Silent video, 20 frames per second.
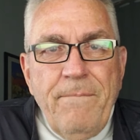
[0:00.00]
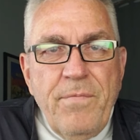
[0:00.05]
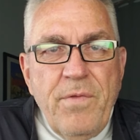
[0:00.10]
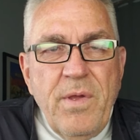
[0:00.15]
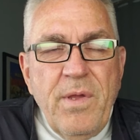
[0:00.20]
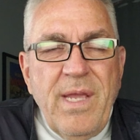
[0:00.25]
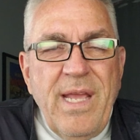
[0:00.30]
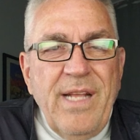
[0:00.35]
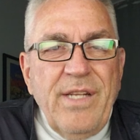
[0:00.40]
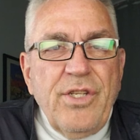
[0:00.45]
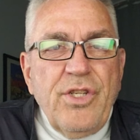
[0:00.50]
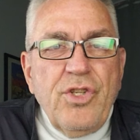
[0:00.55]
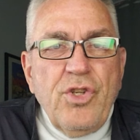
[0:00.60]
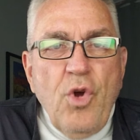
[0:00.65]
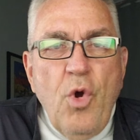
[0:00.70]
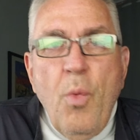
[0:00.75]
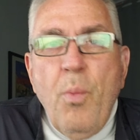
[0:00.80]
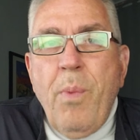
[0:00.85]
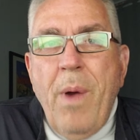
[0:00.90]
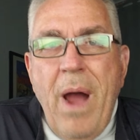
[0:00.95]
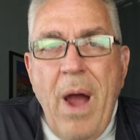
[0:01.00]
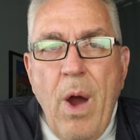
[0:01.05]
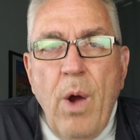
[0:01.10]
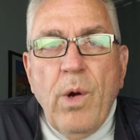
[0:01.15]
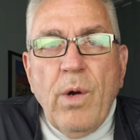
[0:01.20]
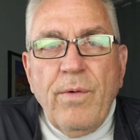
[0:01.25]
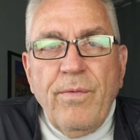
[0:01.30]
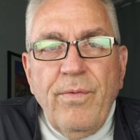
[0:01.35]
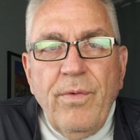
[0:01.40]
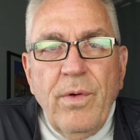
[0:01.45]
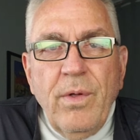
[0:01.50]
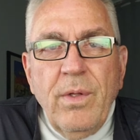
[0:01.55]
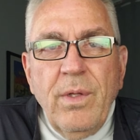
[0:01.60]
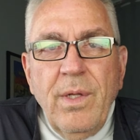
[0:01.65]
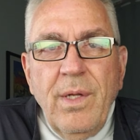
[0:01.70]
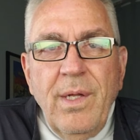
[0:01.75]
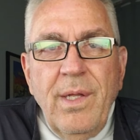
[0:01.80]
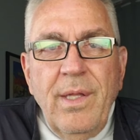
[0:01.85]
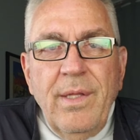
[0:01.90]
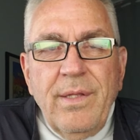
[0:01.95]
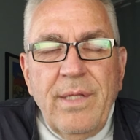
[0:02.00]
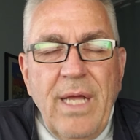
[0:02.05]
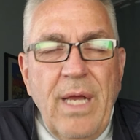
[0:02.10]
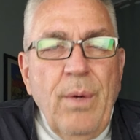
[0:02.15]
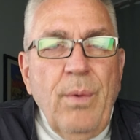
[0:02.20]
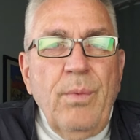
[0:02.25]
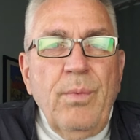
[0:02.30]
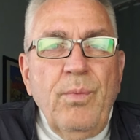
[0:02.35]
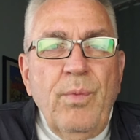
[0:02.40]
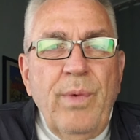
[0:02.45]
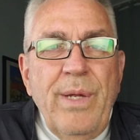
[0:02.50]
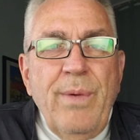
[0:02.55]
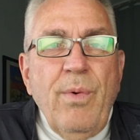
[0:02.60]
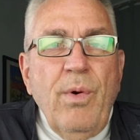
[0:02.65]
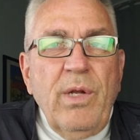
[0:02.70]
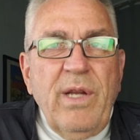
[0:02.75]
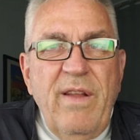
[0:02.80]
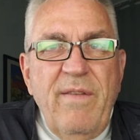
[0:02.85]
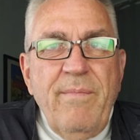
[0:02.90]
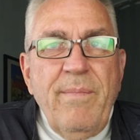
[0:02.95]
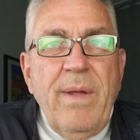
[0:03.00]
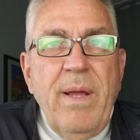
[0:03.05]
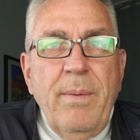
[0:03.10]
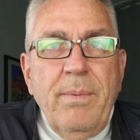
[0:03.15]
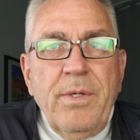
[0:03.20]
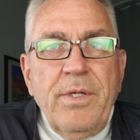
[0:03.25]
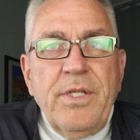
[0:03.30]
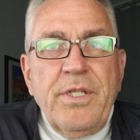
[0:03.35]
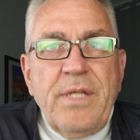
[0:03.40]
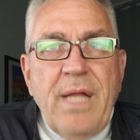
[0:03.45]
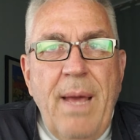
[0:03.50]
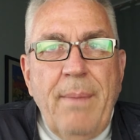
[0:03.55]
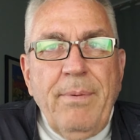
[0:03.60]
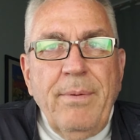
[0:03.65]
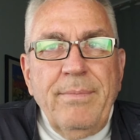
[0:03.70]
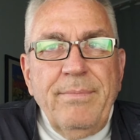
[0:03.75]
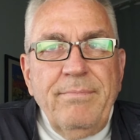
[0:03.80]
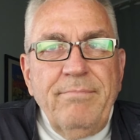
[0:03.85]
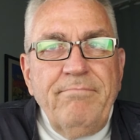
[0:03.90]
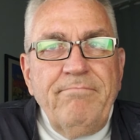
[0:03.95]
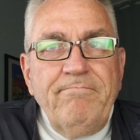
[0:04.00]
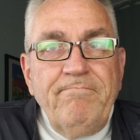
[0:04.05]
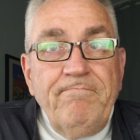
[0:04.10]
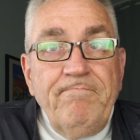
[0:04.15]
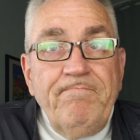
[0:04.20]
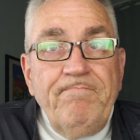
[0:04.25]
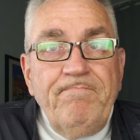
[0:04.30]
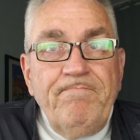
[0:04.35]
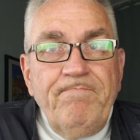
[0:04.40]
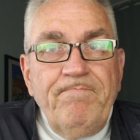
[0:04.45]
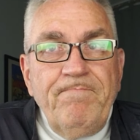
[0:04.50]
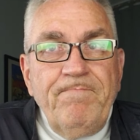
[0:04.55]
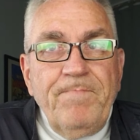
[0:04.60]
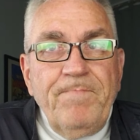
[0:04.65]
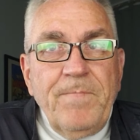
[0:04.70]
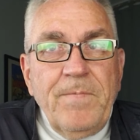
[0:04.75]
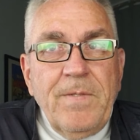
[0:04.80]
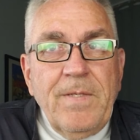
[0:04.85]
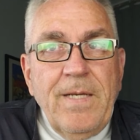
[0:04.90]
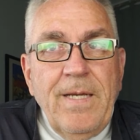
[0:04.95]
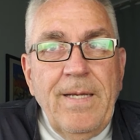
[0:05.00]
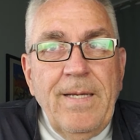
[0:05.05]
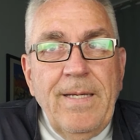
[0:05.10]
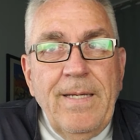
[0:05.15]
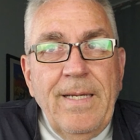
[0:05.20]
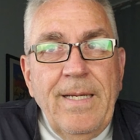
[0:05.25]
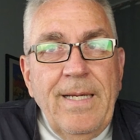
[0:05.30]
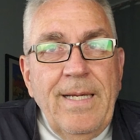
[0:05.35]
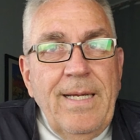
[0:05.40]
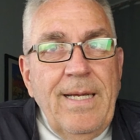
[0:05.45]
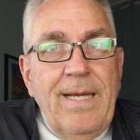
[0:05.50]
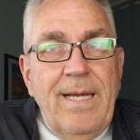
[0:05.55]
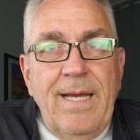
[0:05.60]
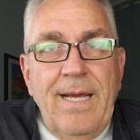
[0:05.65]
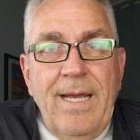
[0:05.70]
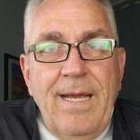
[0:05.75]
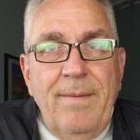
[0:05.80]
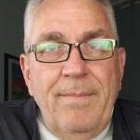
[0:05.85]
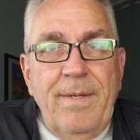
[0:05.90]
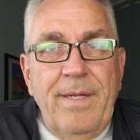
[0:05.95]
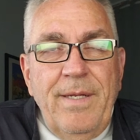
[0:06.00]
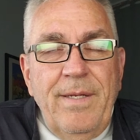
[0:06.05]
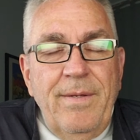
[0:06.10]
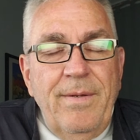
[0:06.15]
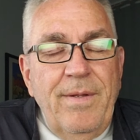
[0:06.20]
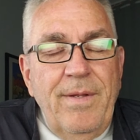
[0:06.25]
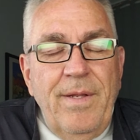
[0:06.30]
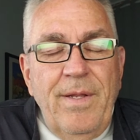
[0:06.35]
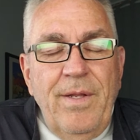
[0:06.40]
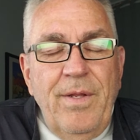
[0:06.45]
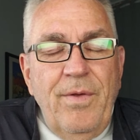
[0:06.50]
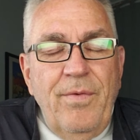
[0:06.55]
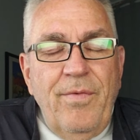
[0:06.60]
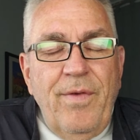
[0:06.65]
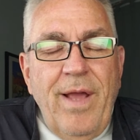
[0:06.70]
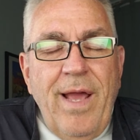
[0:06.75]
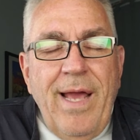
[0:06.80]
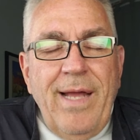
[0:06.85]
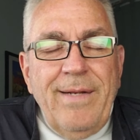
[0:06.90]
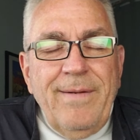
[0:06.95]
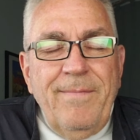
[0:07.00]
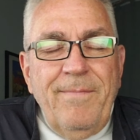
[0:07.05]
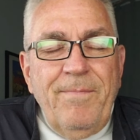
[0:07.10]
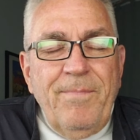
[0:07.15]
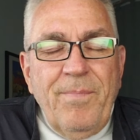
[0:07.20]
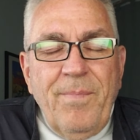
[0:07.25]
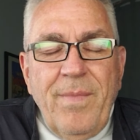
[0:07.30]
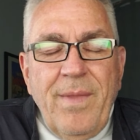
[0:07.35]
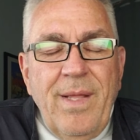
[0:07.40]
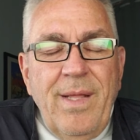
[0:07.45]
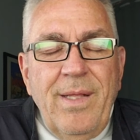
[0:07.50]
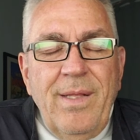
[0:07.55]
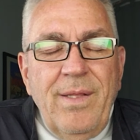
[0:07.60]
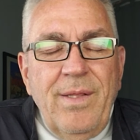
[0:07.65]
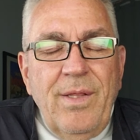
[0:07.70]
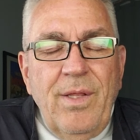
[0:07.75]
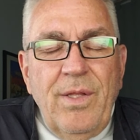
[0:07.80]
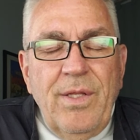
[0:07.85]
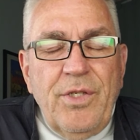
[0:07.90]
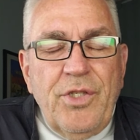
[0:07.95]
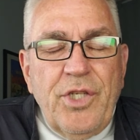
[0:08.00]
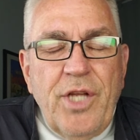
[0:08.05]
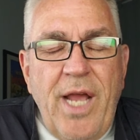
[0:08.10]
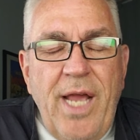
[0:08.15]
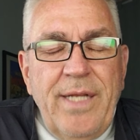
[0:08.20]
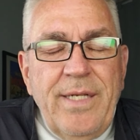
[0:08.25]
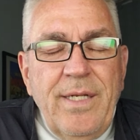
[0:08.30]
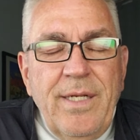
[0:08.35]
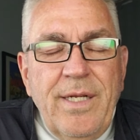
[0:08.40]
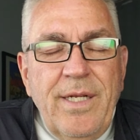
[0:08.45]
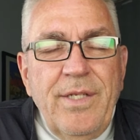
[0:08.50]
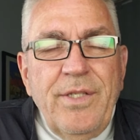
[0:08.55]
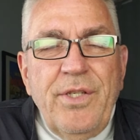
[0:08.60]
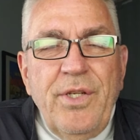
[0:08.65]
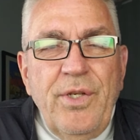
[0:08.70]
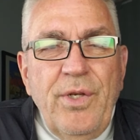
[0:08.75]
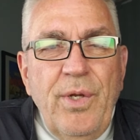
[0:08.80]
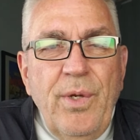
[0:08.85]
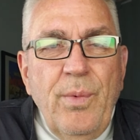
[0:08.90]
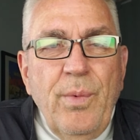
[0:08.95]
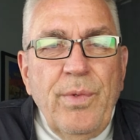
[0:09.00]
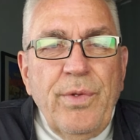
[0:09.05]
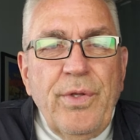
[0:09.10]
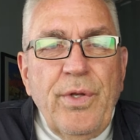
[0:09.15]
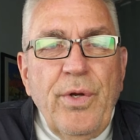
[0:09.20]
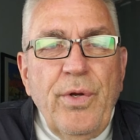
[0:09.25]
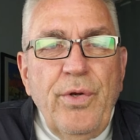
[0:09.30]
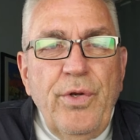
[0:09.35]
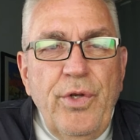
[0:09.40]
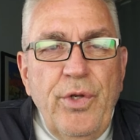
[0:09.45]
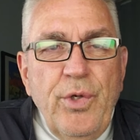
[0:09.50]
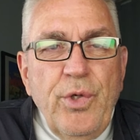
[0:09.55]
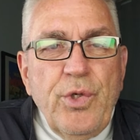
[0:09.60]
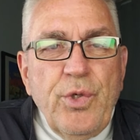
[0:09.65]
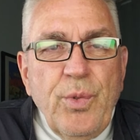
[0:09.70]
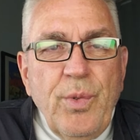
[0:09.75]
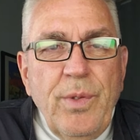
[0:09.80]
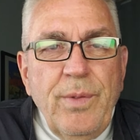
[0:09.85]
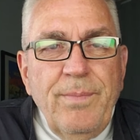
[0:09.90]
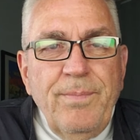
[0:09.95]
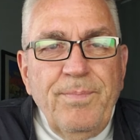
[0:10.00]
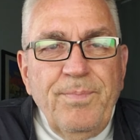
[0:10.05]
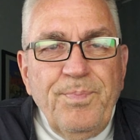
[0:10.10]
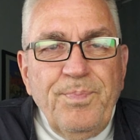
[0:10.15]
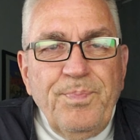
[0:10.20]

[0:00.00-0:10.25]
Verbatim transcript: to get so powerful that we won't even be able to stop them, okay? I mean, you've got China continuing with their usual